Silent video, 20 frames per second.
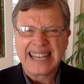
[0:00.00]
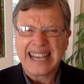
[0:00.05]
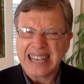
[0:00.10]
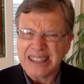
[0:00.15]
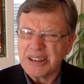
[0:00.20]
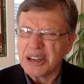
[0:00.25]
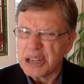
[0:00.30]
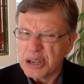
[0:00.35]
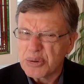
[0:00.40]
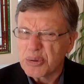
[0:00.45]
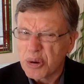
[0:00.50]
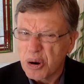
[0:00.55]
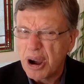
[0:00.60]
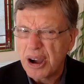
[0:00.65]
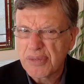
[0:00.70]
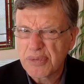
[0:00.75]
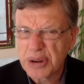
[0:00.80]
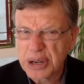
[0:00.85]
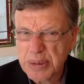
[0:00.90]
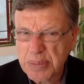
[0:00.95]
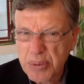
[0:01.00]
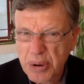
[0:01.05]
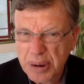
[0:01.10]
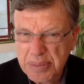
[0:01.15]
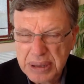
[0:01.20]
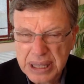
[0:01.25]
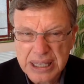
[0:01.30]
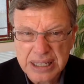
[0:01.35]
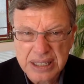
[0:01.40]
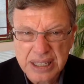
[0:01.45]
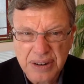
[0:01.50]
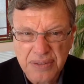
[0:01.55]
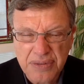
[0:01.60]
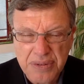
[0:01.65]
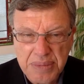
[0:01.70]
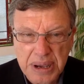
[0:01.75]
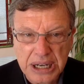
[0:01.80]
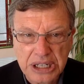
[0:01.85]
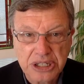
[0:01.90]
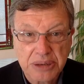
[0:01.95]
I thought you were off when you brought me this
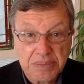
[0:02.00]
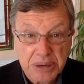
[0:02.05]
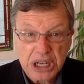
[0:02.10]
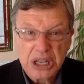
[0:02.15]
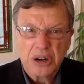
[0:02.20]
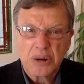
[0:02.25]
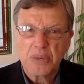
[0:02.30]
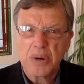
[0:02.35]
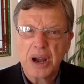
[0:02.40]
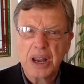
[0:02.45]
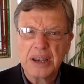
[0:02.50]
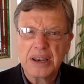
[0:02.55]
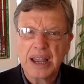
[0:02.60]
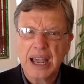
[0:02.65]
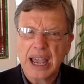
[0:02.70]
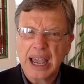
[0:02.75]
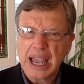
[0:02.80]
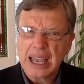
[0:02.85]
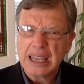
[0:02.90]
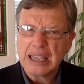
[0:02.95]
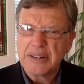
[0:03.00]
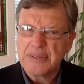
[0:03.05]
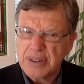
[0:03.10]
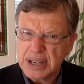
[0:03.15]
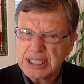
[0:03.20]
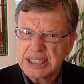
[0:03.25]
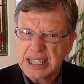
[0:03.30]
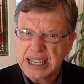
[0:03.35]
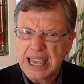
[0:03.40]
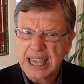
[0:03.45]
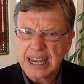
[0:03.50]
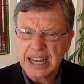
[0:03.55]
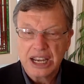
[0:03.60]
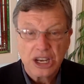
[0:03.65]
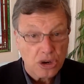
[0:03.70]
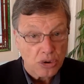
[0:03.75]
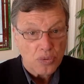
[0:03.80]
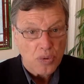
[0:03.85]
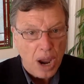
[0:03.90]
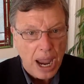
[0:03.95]
information, but you know what? I investigated
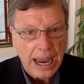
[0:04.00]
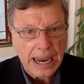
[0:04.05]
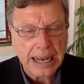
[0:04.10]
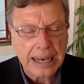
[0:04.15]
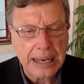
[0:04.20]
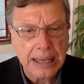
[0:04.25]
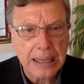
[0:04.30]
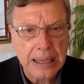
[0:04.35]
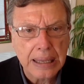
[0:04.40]
and you're right.